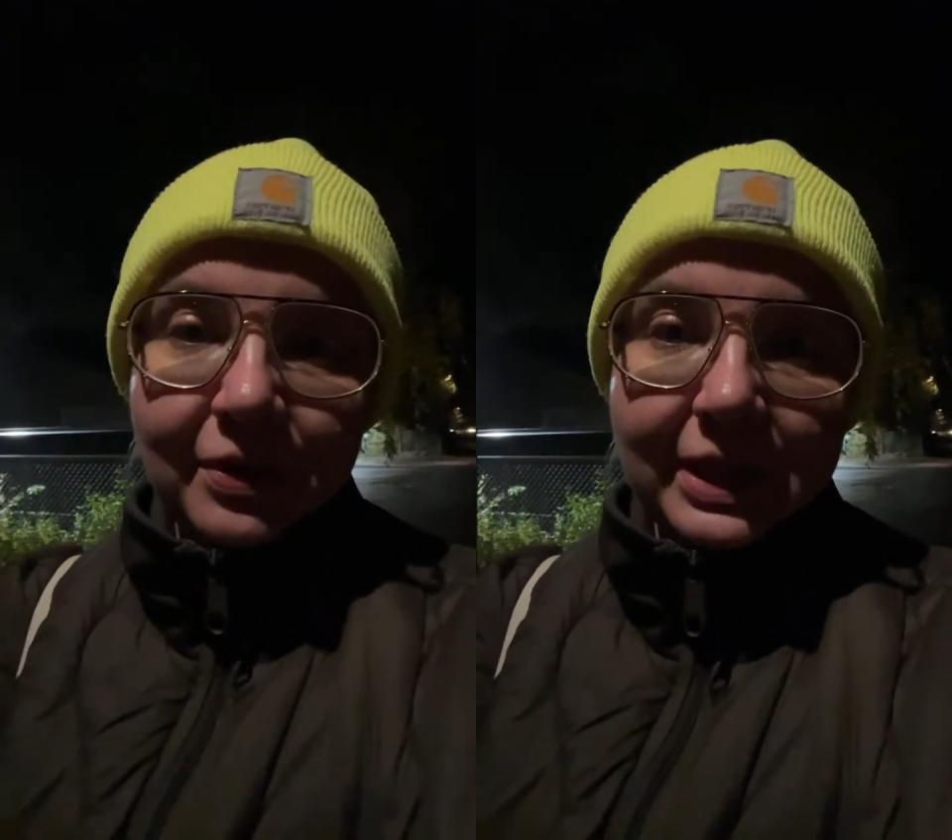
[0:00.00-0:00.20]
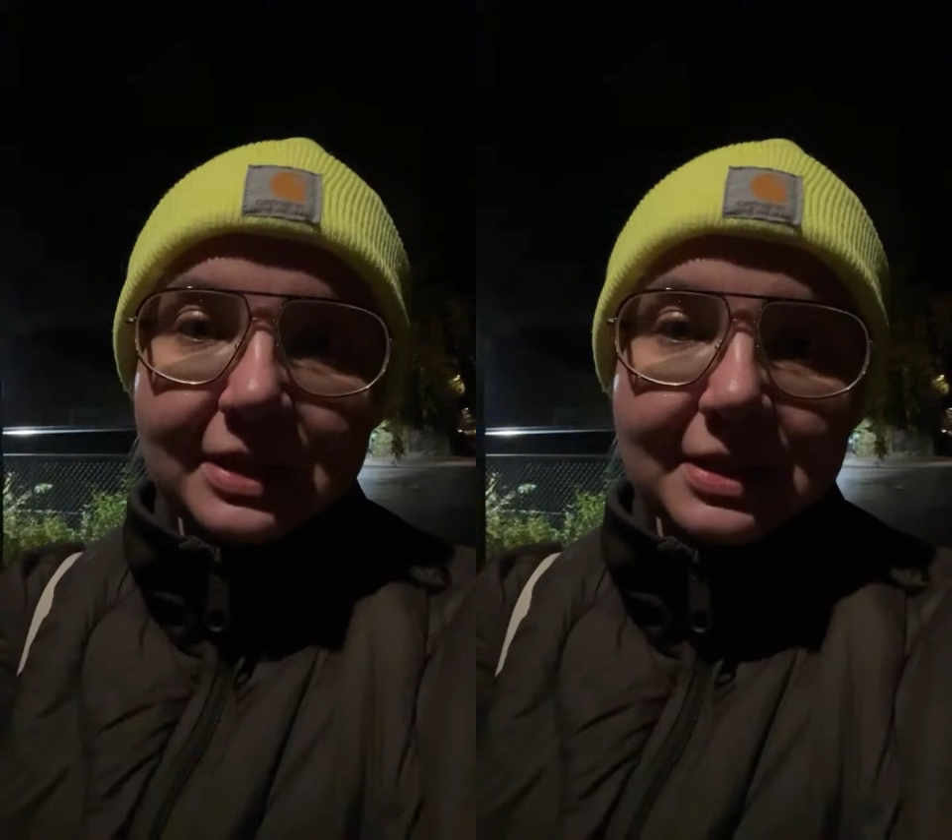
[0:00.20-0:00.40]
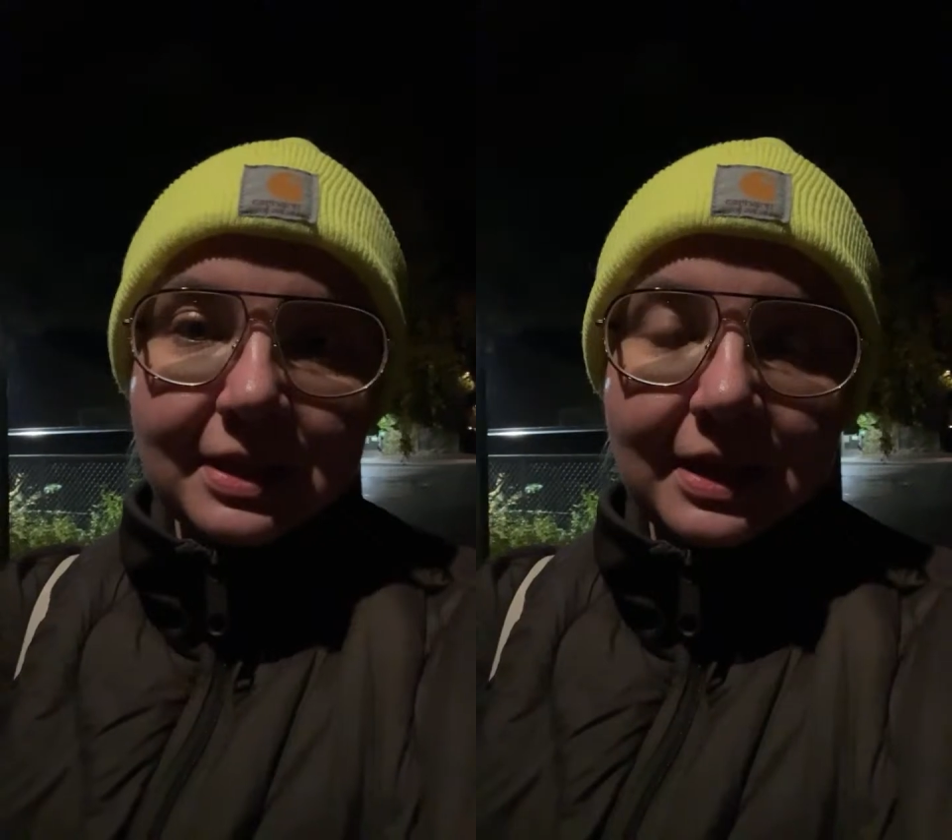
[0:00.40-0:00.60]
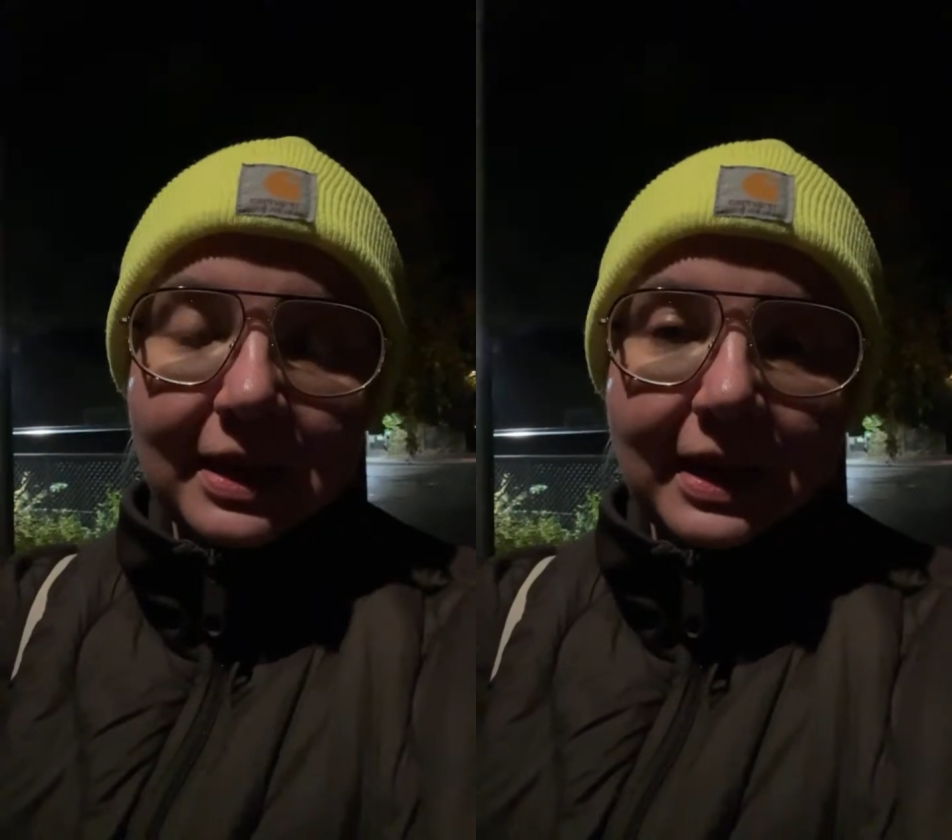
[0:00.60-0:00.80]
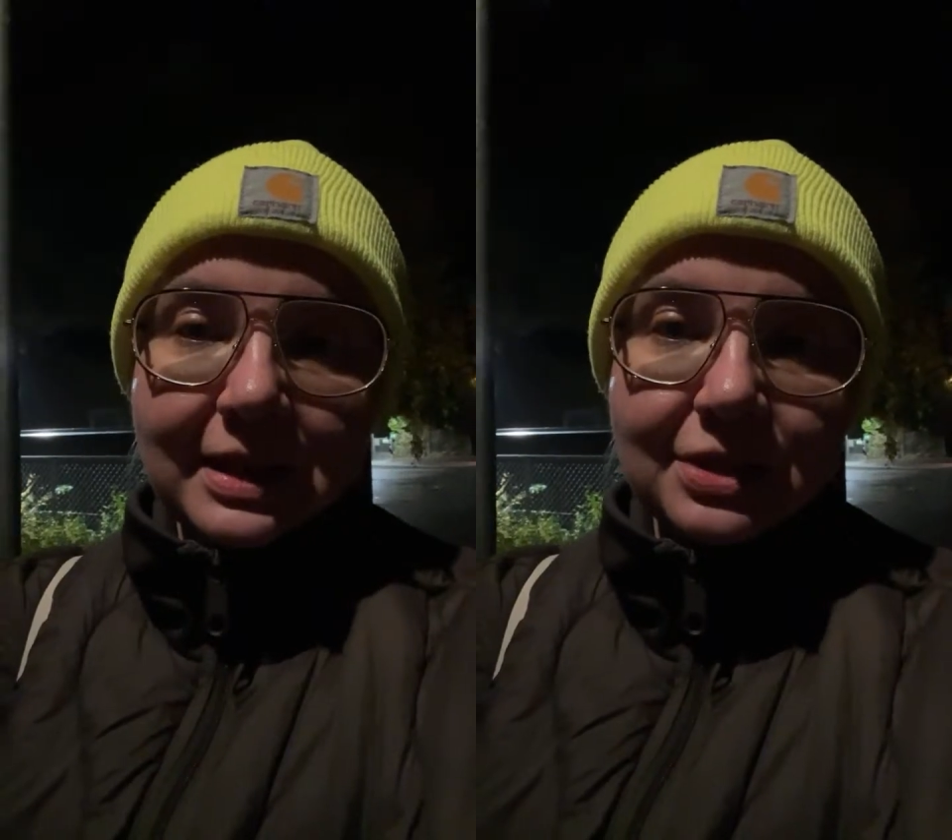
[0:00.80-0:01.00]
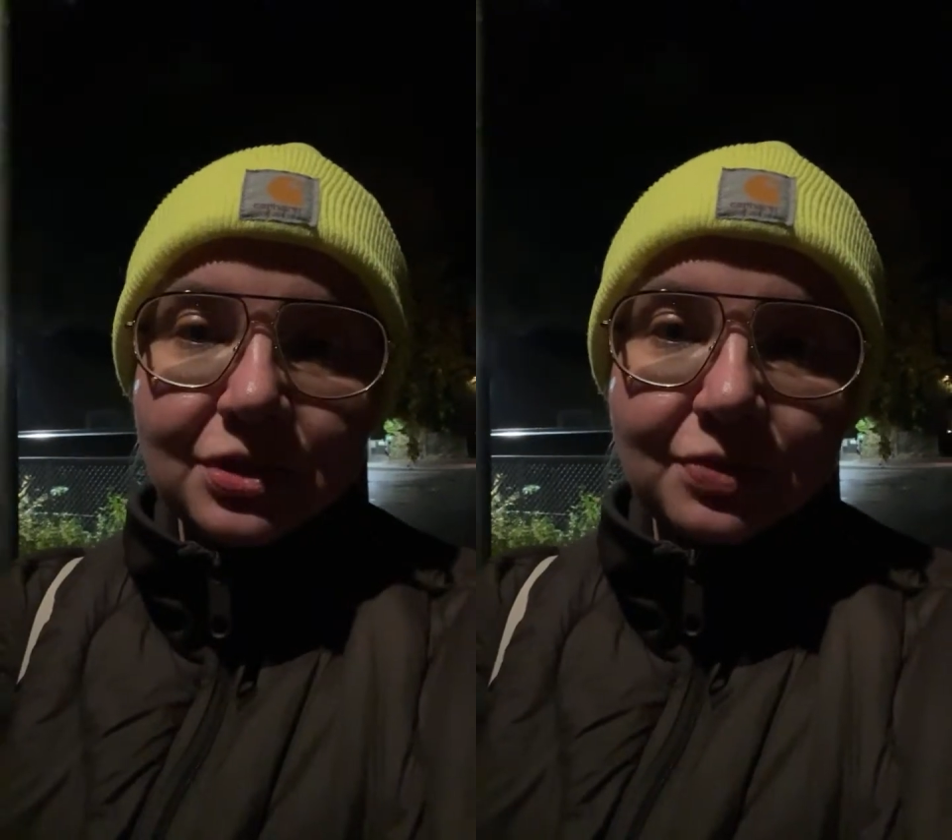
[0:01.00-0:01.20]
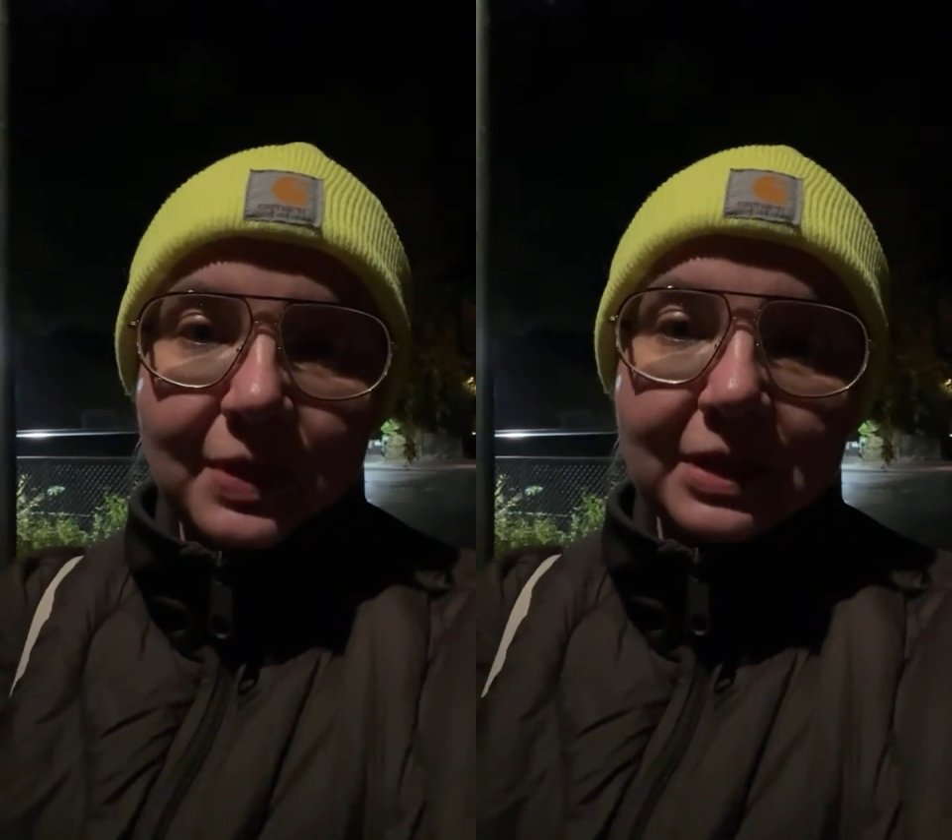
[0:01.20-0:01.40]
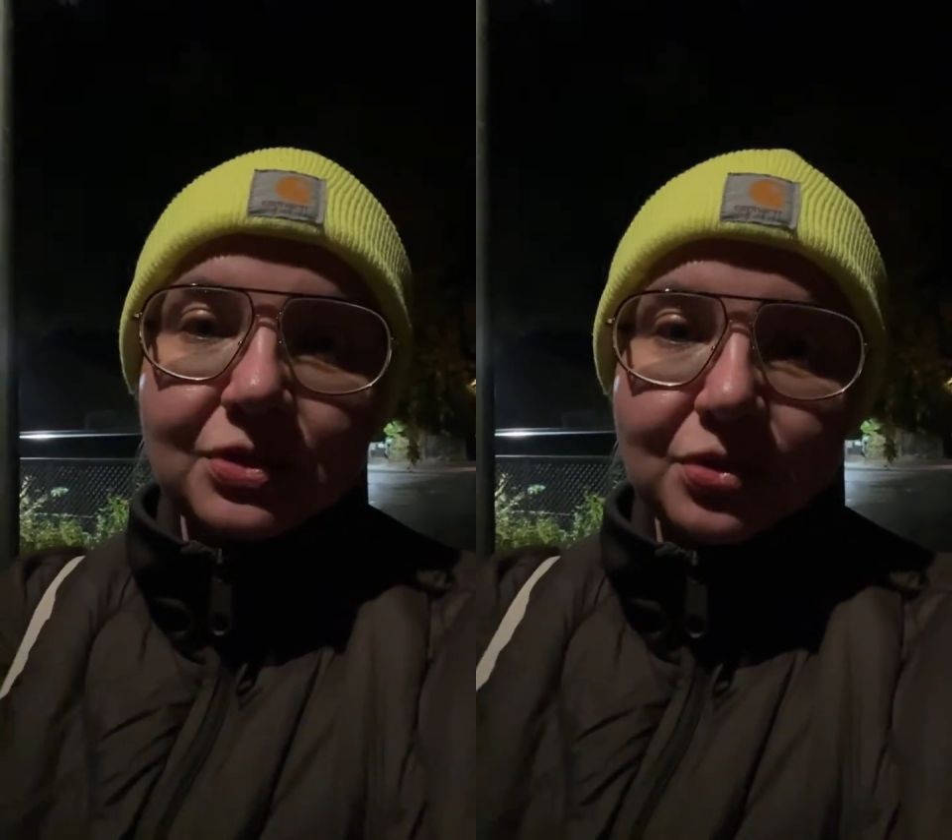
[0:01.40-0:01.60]
it. I just
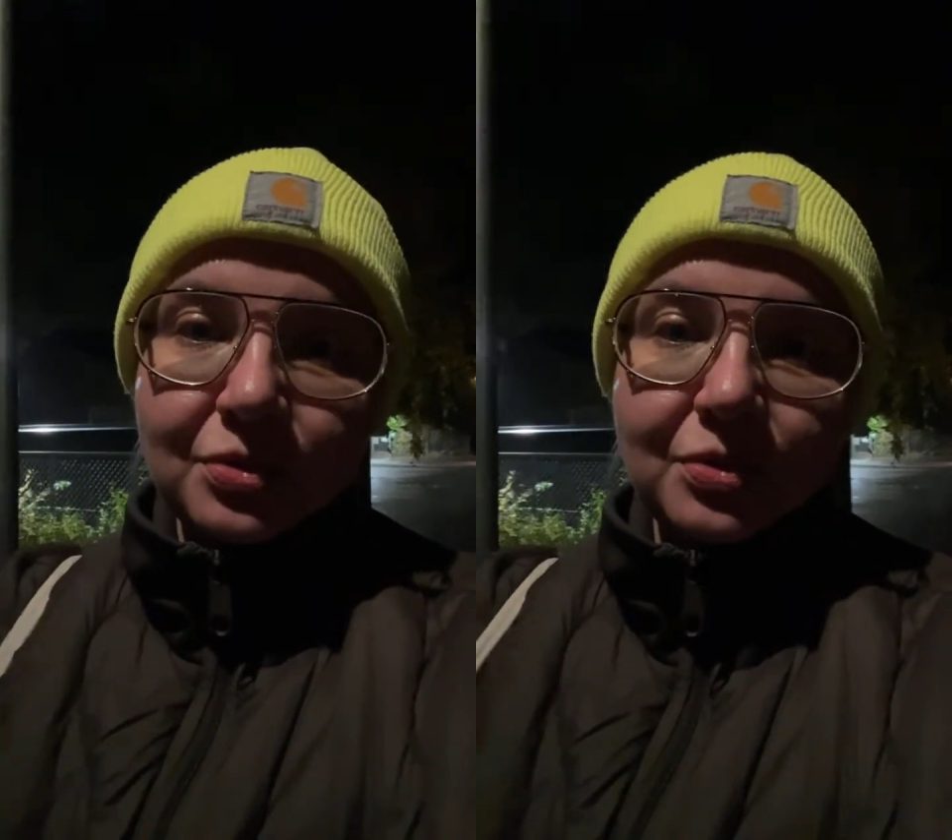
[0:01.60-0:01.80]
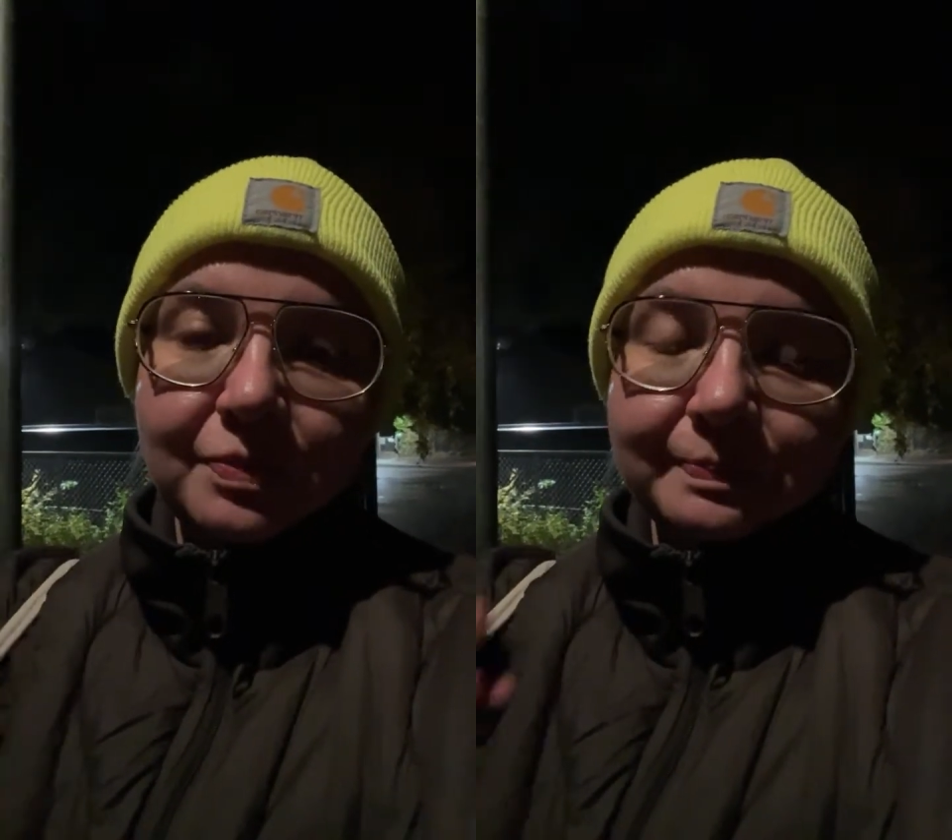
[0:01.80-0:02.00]
want to